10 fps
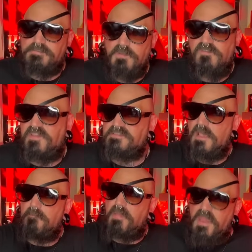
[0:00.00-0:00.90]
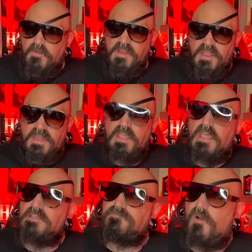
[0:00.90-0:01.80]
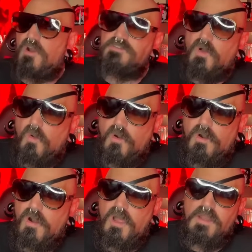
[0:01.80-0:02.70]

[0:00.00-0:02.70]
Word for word: movies period, as far as horror on